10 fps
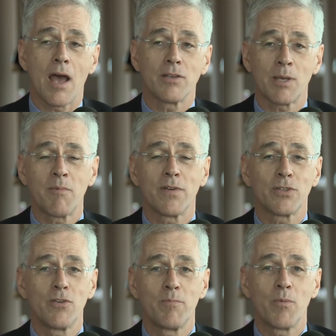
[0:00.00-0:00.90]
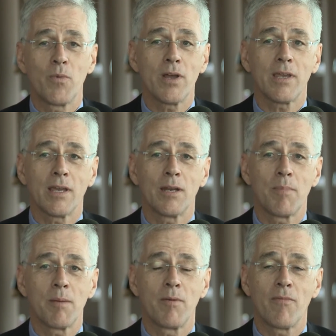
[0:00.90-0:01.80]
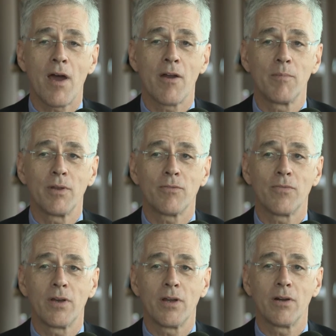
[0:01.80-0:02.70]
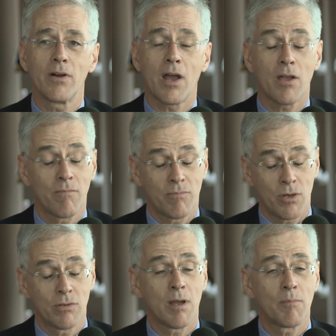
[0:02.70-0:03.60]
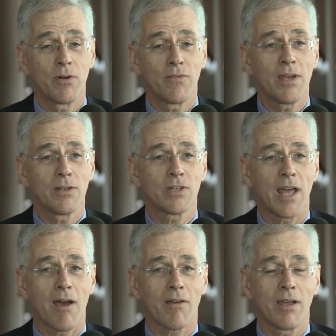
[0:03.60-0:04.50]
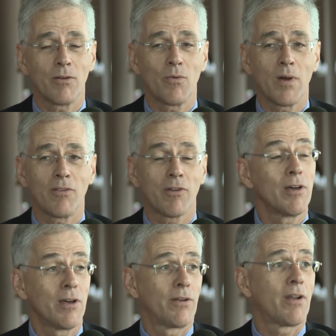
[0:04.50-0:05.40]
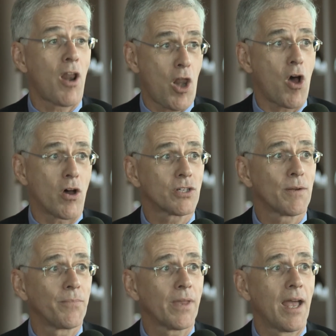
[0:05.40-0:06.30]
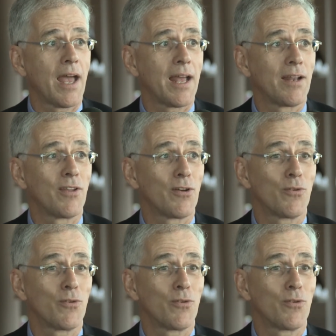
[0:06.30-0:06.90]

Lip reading: some of us who've been working in a BIM environment for a good number of years now can always learn a lot, and there